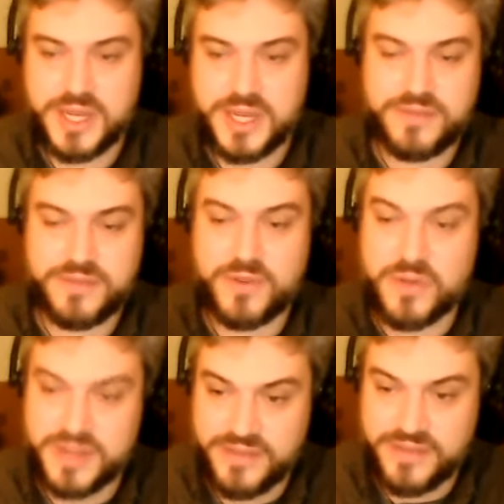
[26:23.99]
it can
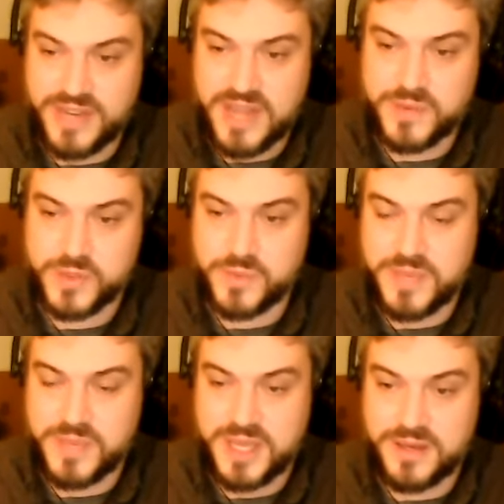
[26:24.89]
defer the dividend, which
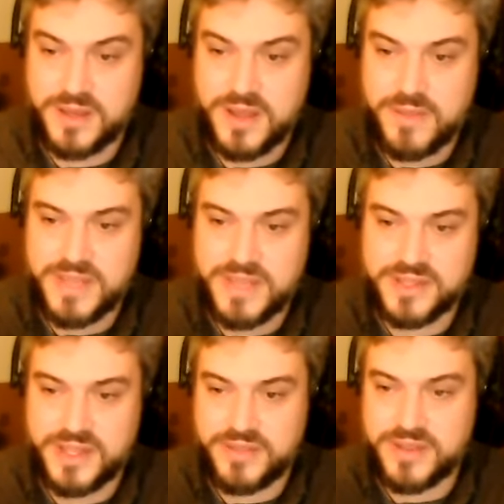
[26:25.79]
would mean
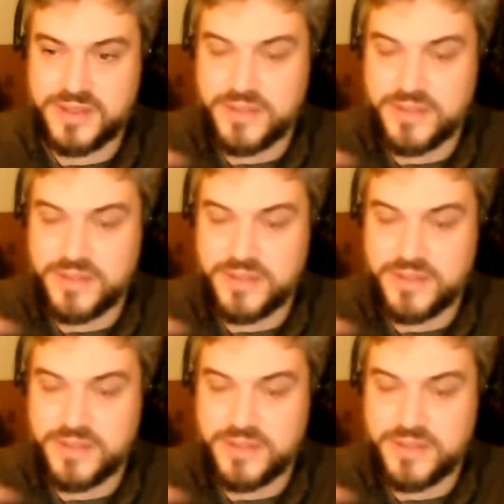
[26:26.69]
basically it